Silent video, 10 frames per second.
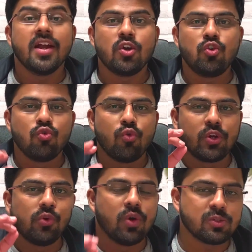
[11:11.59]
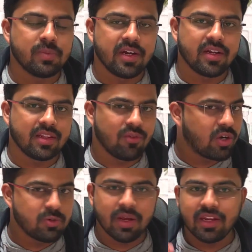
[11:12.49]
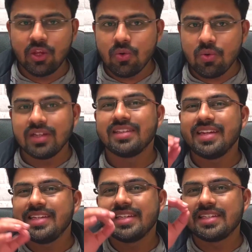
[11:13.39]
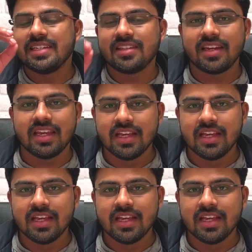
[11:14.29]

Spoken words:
242 words per minute. What is my new? 363.